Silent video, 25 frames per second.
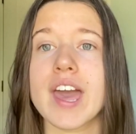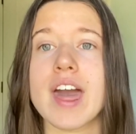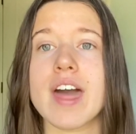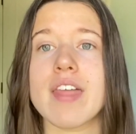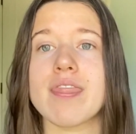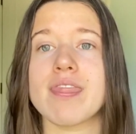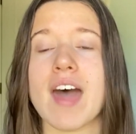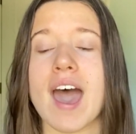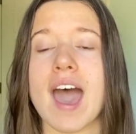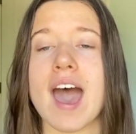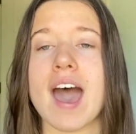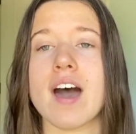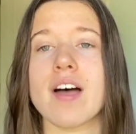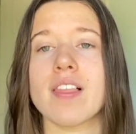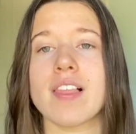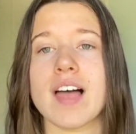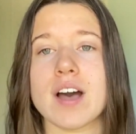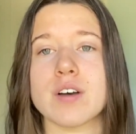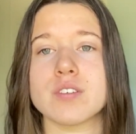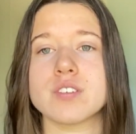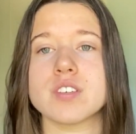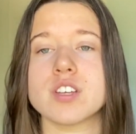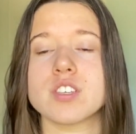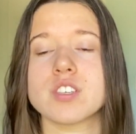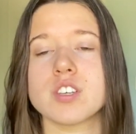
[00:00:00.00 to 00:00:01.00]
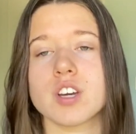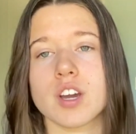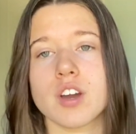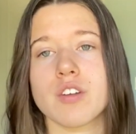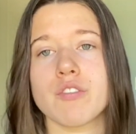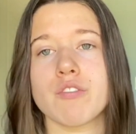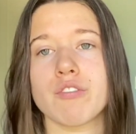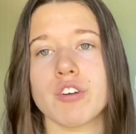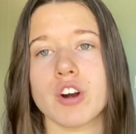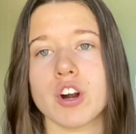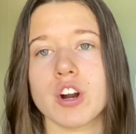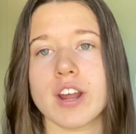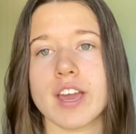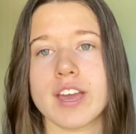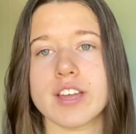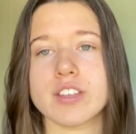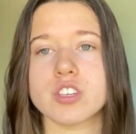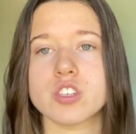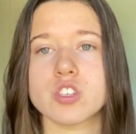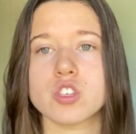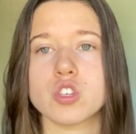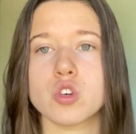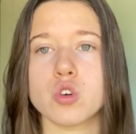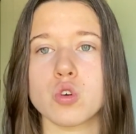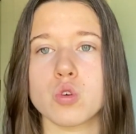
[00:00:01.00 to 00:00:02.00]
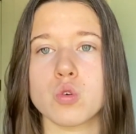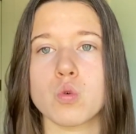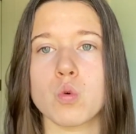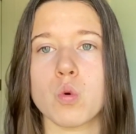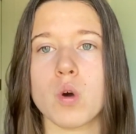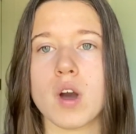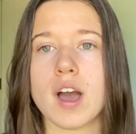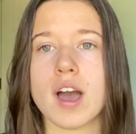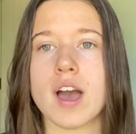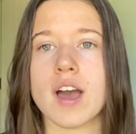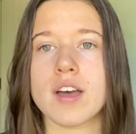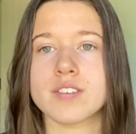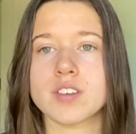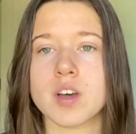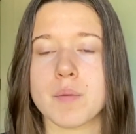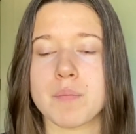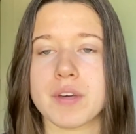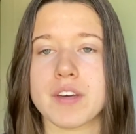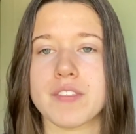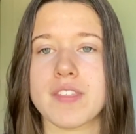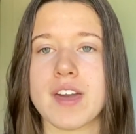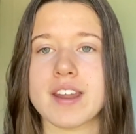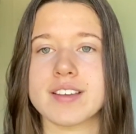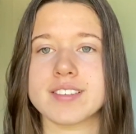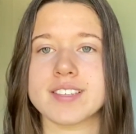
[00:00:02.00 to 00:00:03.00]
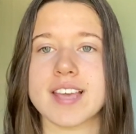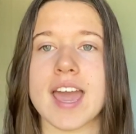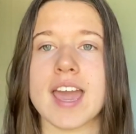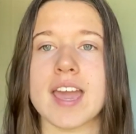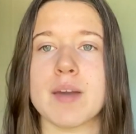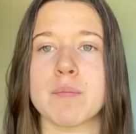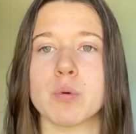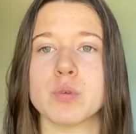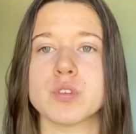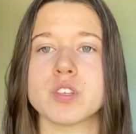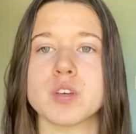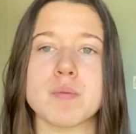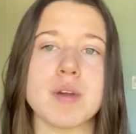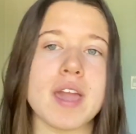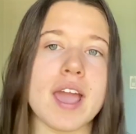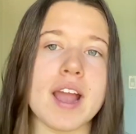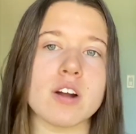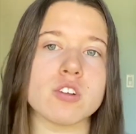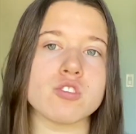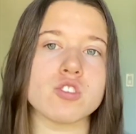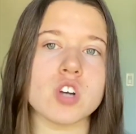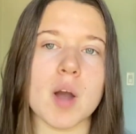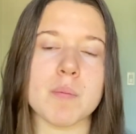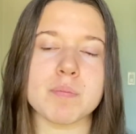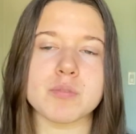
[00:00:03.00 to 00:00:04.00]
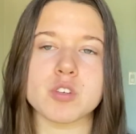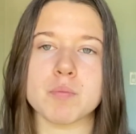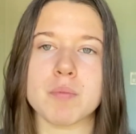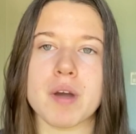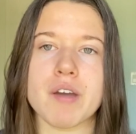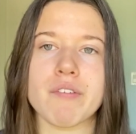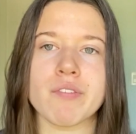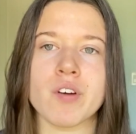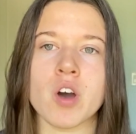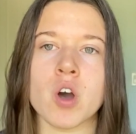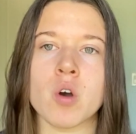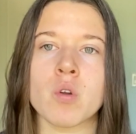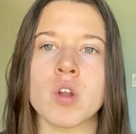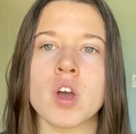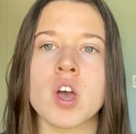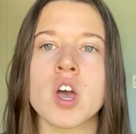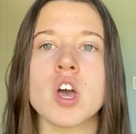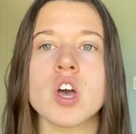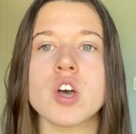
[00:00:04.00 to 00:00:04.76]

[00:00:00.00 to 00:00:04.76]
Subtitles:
that allows it to convert it to something that is able to be AirDropped to my phone.